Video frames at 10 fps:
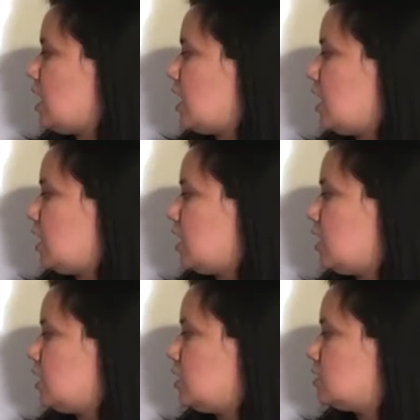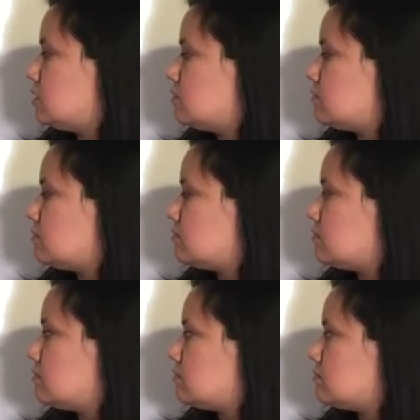A.
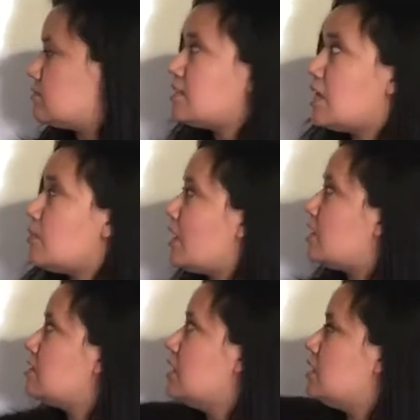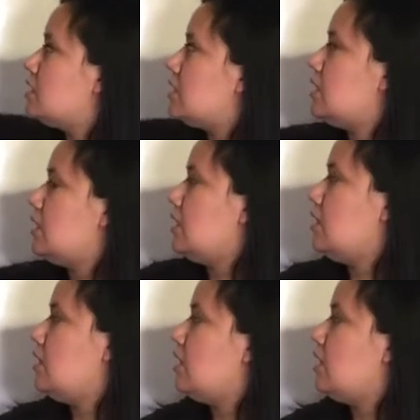Same as D, E,